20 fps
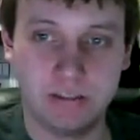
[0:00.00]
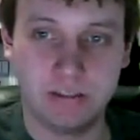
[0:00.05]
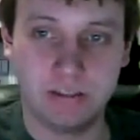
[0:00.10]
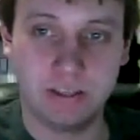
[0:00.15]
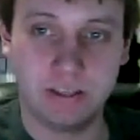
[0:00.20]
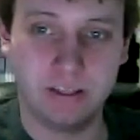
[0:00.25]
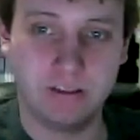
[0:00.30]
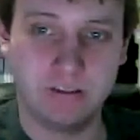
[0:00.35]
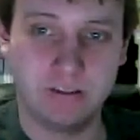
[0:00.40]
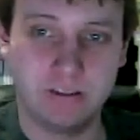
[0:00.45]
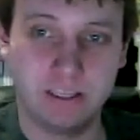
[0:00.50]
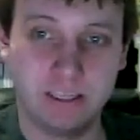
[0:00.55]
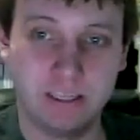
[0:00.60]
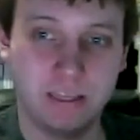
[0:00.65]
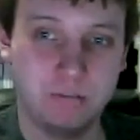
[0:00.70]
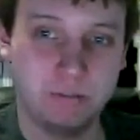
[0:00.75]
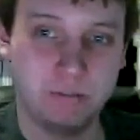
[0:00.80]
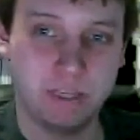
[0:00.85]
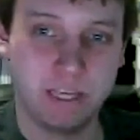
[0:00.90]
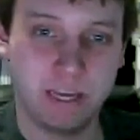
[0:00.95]
and they
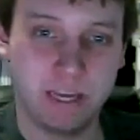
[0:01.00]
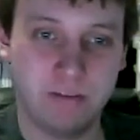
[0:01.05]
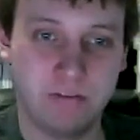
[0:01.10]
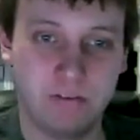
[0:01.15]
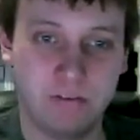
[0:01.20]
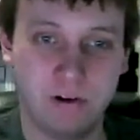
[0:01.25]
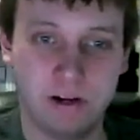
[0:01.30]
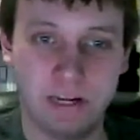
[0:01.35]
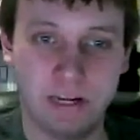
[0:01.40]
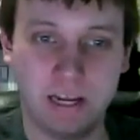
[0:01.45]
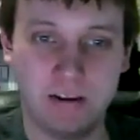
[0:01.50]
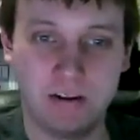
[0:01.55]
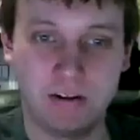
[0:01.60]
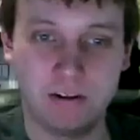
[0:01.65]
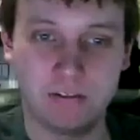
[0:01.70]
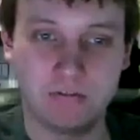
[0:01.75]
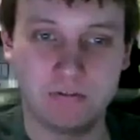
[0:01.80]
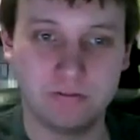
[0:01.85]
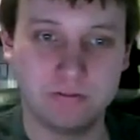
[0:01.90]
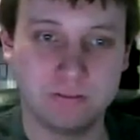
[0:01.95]
give me kind of a rundown
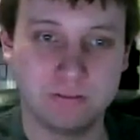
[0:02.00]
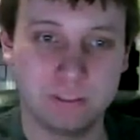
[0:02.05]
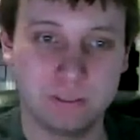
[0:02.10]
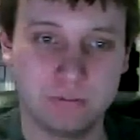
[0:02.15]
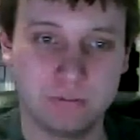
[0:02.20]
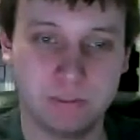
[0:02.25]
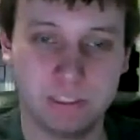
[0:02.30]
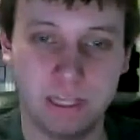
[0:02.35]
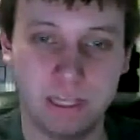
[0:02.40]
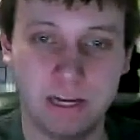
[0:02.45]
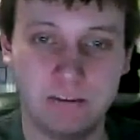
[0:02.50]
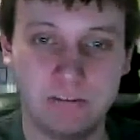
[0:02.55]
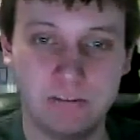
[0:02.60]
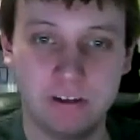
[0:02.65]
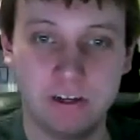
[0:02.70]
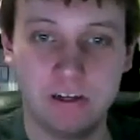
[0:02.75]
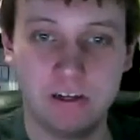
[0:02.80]
of some stuff.